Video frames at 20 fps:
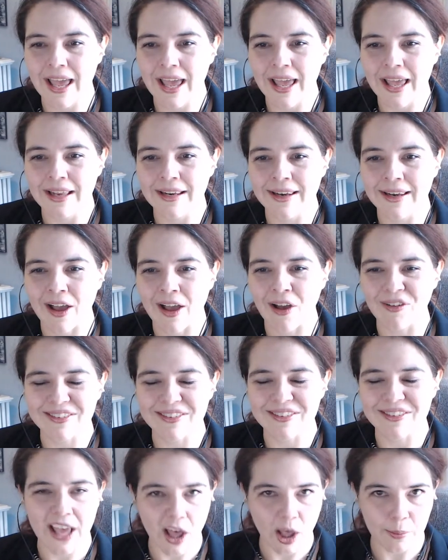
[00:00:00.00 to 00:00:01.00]
Now,
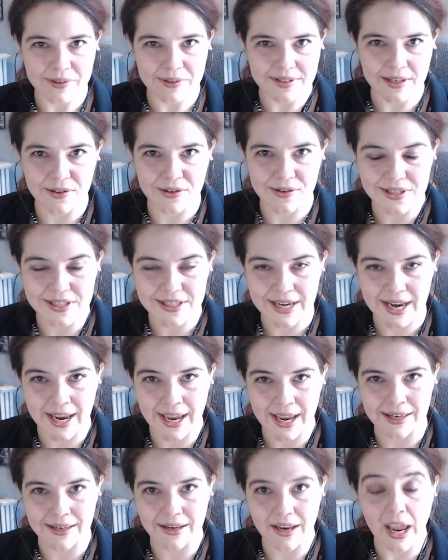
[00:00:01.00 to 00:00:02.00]
to help us
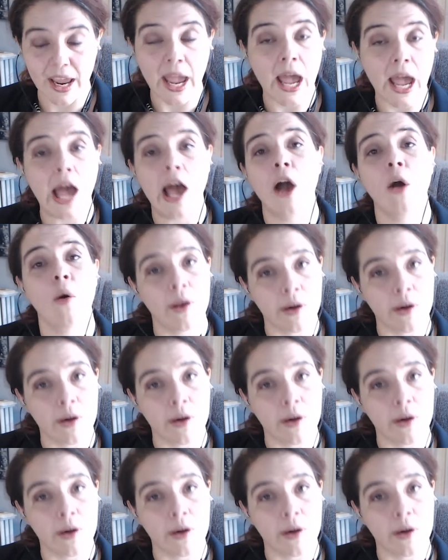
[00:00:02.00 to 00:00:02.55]
understand how